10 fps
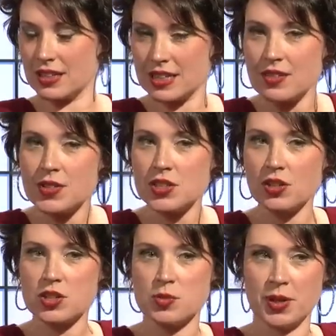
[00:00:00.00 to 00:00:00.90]
given your
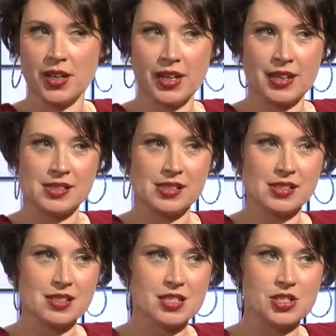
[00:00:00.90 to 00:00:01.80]
experience
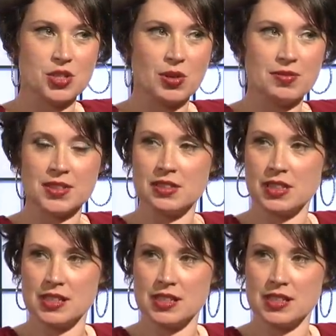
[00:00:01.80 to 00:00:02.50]
did you even